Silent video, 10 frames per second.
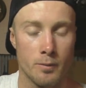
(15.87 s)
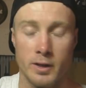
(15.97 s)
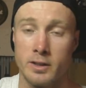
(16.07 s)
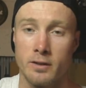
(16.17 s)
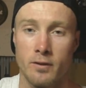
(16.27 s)

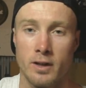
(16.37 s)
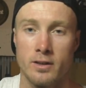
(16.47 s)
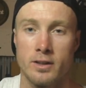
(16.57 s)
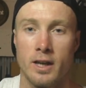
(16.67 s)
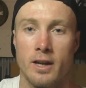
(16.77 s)

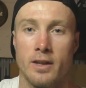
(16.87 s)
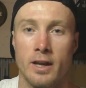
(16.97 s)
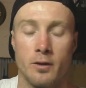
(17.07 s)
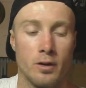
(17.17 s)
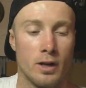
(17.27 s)
Piscifun saying
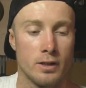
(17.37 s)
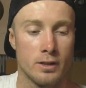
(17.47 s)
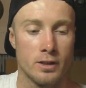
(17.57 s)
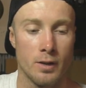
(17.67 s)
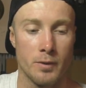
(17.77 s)
that he would like
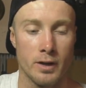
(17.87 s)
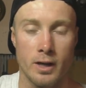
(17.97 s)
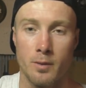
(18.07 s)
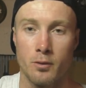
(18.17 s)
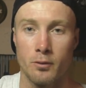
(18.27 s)
to send me a
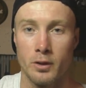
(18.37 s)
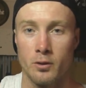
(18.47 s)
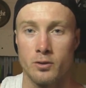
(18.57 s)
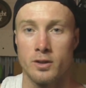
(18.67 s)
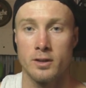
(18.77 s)
couple
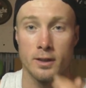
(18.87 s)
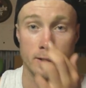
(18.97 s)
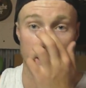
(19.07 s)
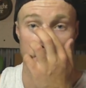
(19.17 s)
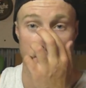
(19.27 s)
reels just to
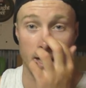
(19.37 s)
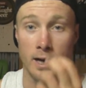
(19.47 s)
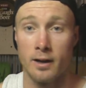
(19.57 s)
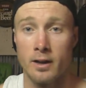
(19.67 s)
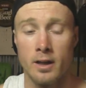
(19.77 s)
test
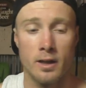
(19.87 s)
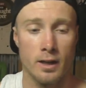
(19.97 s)
out